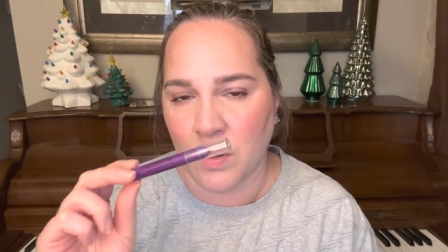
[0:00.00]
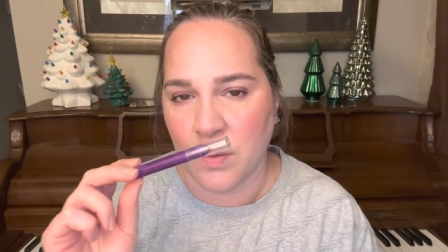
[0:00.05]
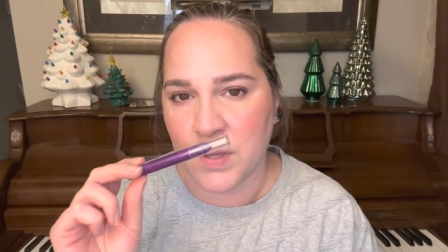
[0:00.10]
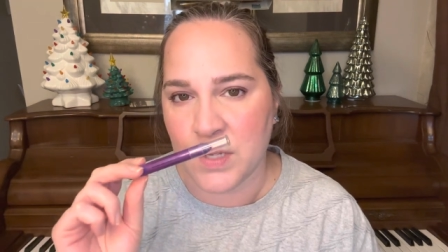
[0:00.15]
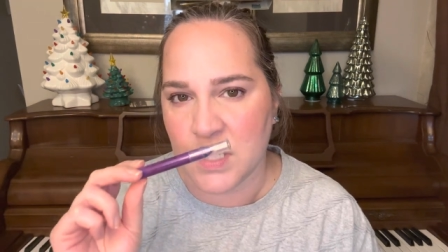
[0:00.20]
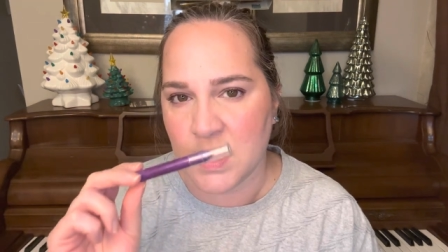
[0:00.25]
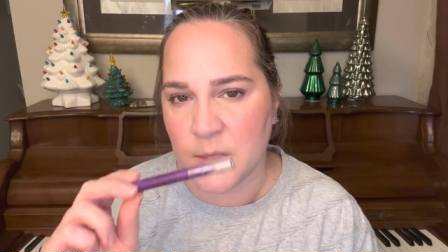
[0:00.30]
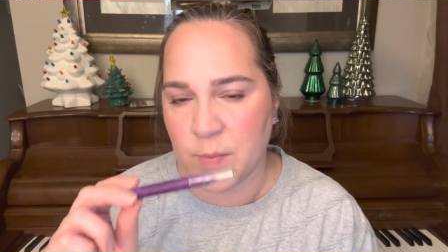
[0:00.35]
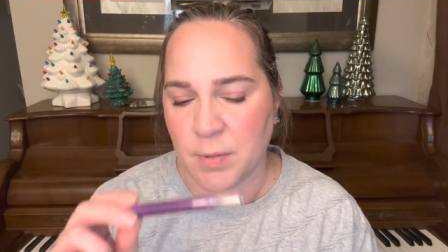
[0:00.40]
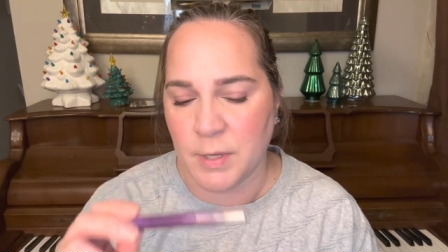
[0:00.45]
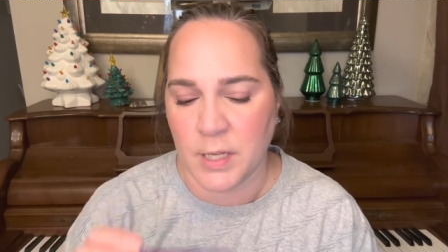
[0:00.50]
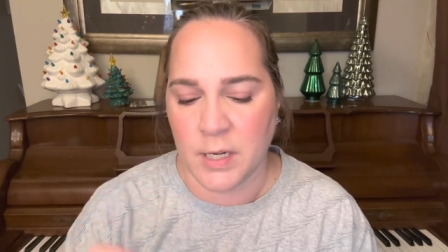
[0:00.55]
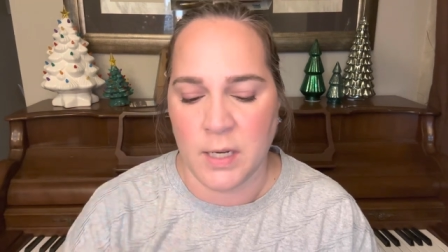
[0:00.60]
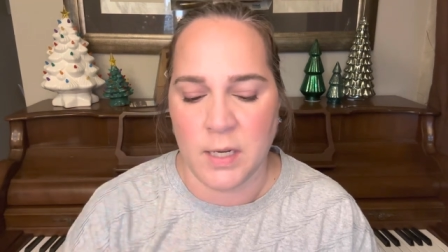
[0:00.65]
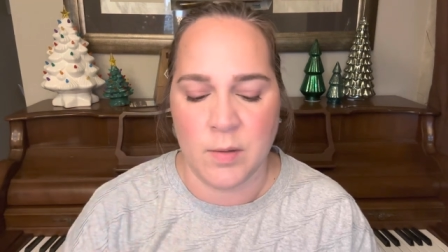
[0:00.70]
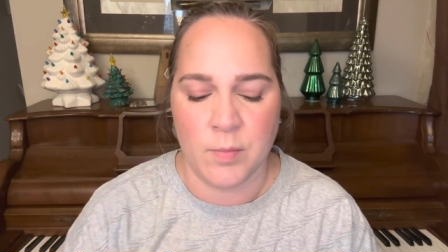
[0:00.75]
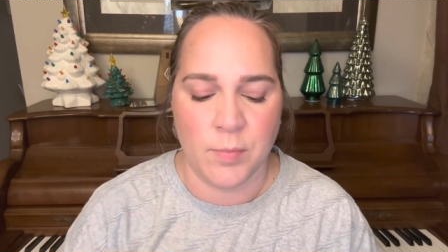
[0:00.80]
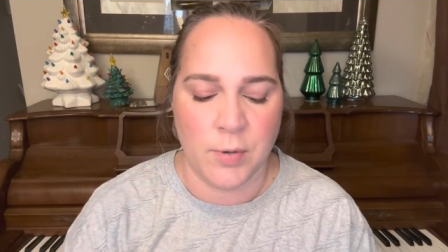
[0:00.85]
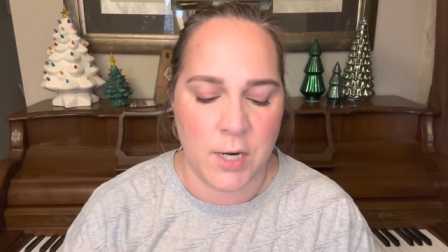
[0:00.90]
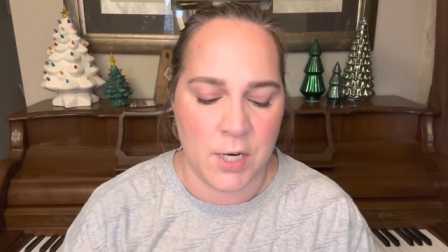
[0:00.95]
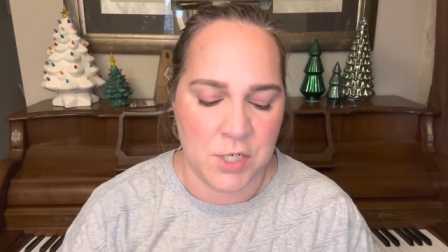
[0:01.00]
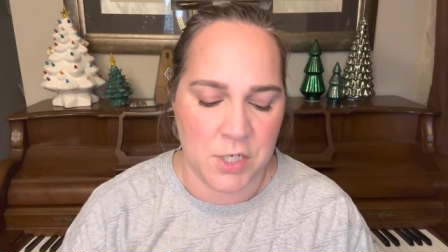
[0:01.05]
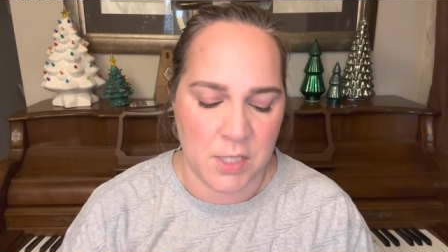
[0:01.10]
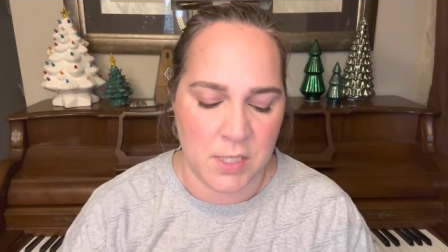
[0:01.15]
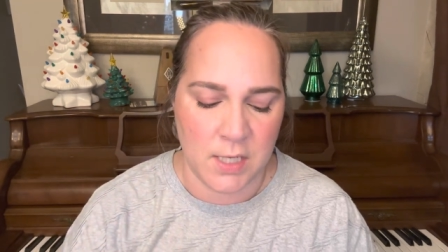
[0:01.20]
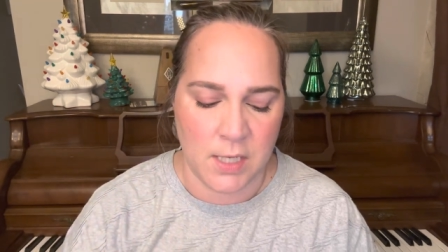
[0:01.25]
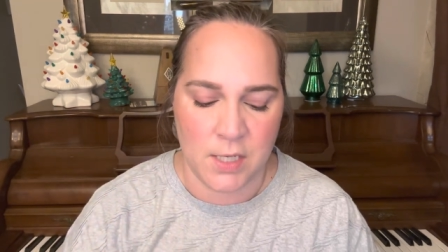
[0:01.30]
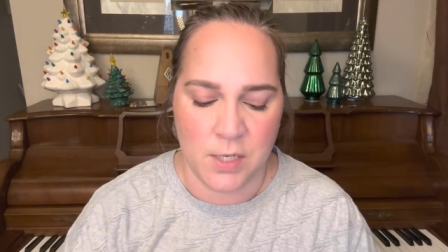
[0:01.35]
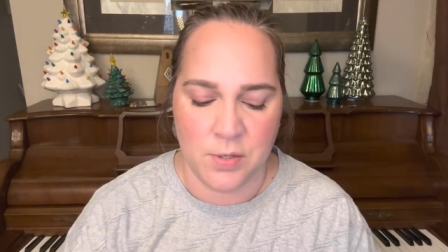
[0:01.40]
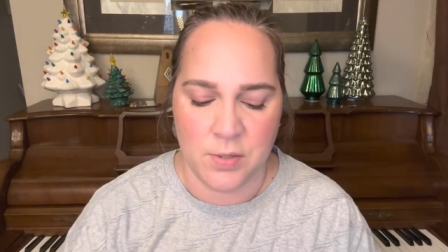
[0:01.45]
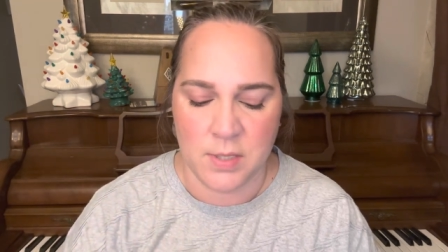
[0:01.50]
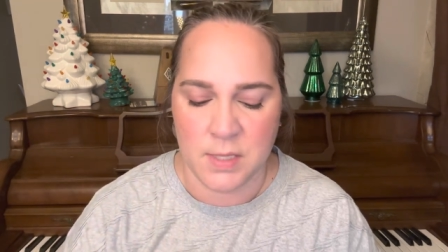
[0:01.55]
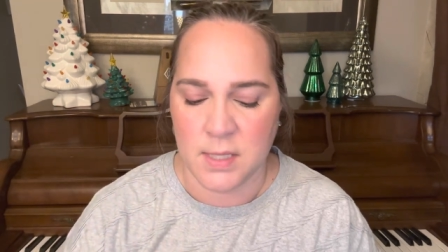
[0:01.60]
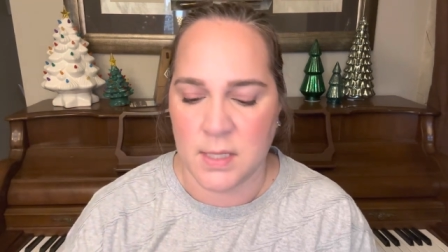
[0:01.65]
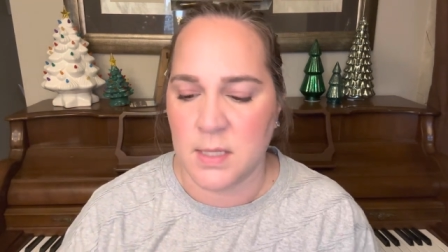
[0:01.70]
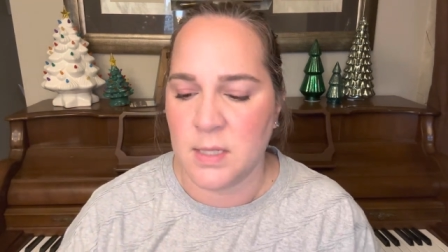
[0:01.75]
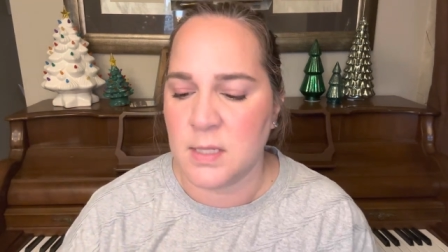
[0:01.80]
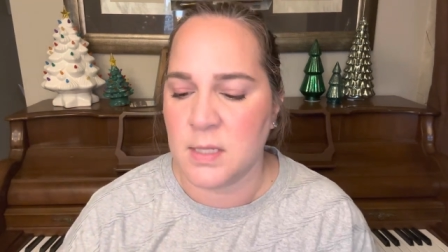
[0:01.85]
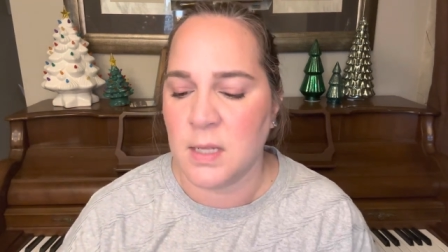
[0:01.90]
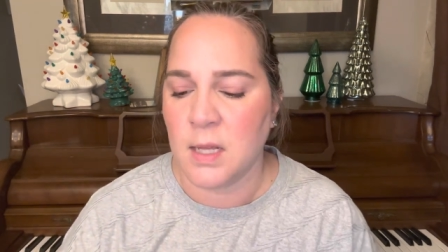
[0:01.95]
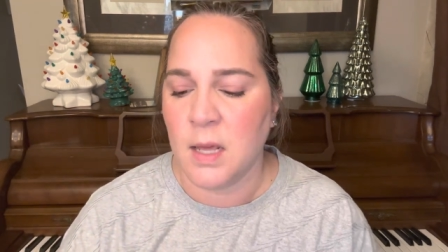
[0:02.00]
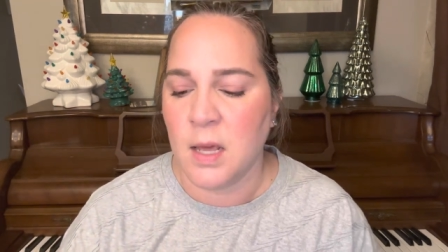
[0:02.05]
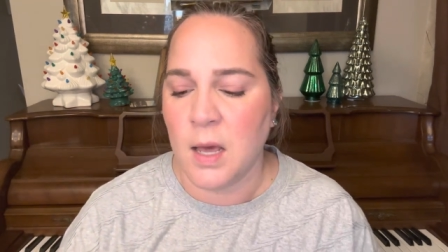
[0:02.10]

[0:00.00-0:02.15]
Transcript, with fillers: This has been in Project ten Uses.